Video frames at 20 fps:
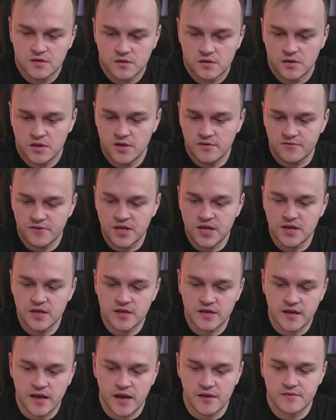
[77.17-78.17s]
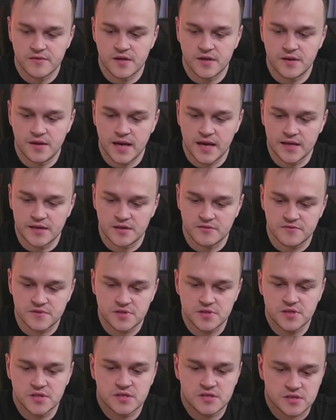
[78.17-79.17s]
If king e8, then knight
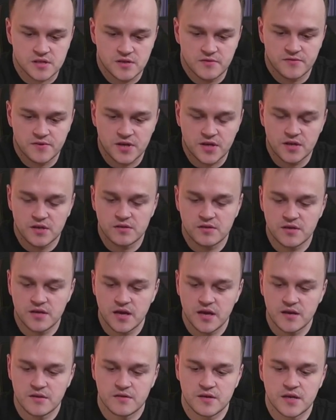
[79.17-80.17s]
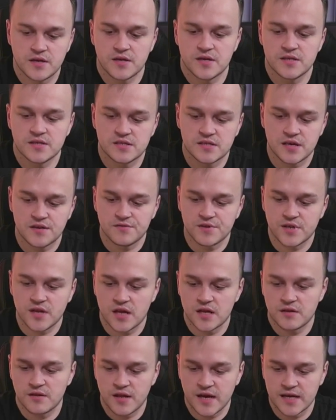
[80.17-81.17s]
f6. If king d8, then e7
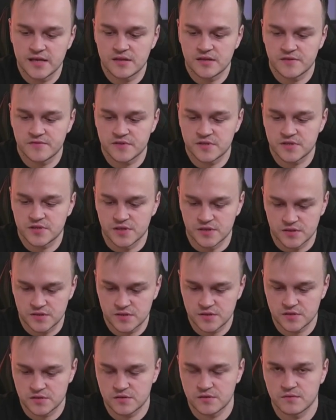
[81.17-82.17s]
and knight f6.